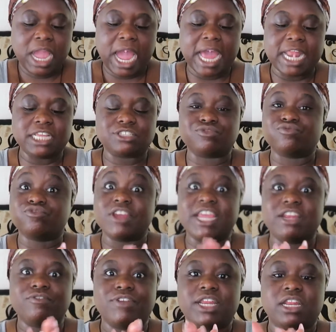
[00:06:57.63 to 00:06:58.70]
and it's
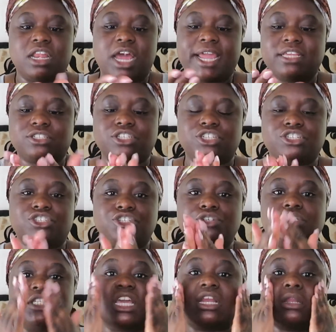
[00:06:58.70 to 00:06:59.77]
really, really light, so you just
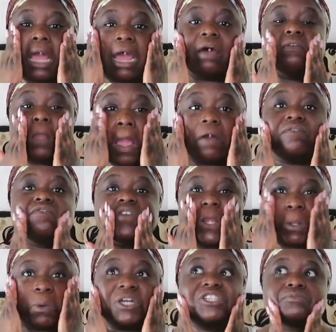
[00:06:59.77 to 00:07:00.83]
use it. I'm, I, haven't
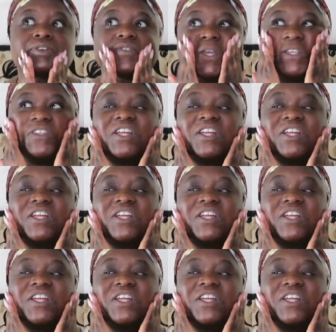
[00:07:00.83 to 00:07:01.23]
really washed my face